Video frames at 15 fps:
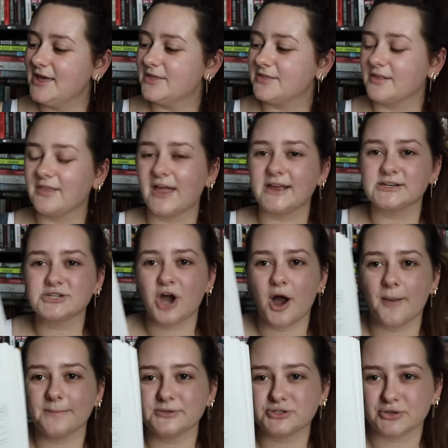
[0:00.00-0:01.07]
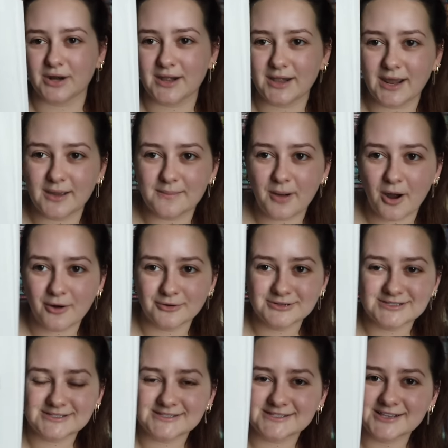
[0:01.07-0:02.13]
the like top trending
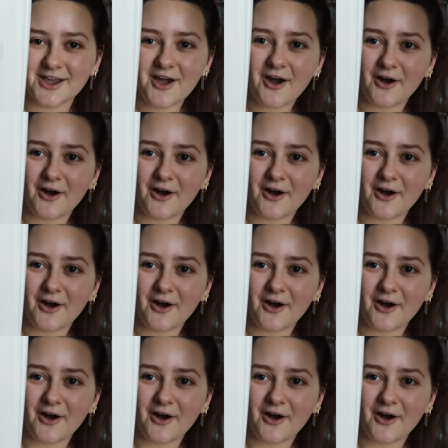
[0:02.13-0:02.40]
posts